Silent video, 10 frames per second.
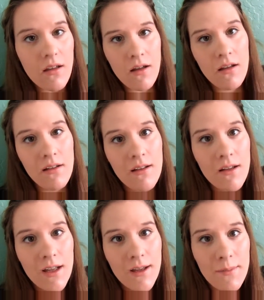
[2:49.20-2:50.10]
but
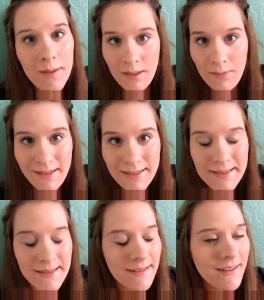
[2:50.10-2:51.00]

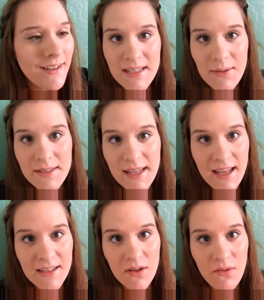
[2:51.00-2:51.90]
anyways. As I was
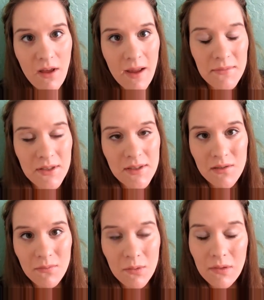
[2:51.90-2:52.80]
saying, so I'm
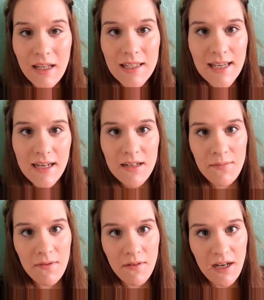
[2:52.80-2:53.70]
just, we're really excited to
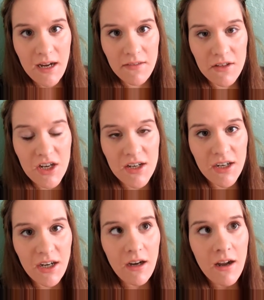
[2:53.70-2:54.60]
be finding out the
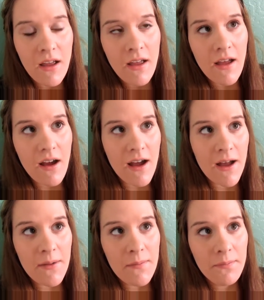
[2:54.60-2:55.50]
gender.
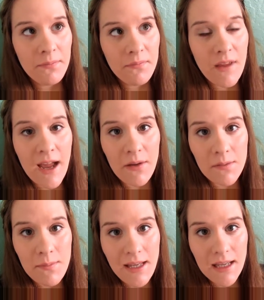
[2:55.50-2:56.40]
Um, I
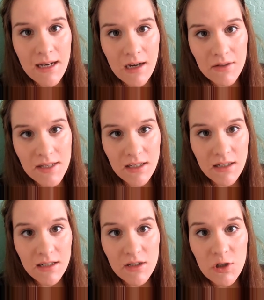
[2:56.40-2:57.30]
will be announcing
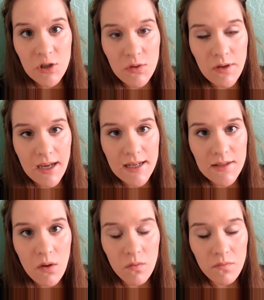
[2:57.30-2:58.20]
it to you
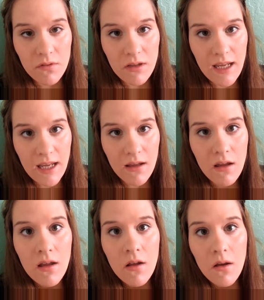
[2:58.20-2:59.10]
guys hopefully
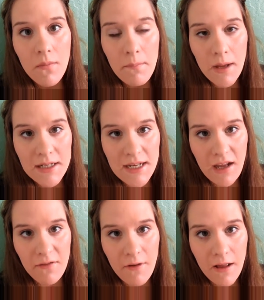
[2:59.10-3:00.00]

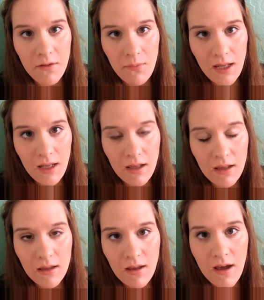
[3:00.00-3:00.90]
Monday
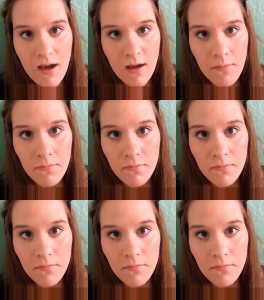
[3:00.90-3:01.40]
following um,